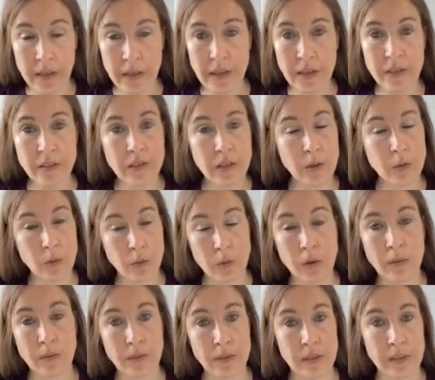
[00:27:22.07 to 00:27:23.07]
So
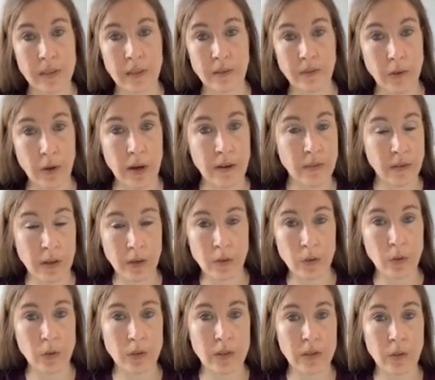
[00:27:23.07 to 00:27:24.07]
obviously if you have low
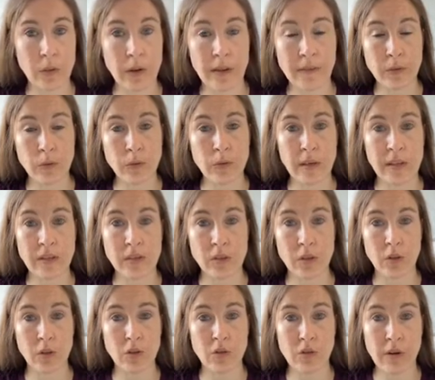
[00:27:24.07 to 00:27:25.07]
cortisol levels, that's
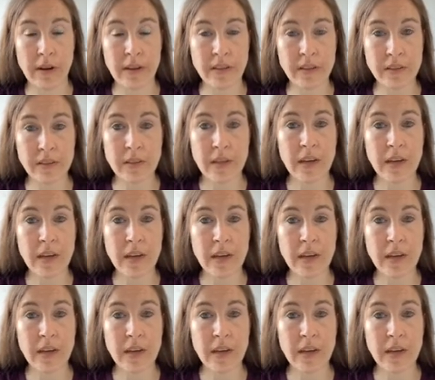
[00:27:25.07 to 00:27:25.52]
not great.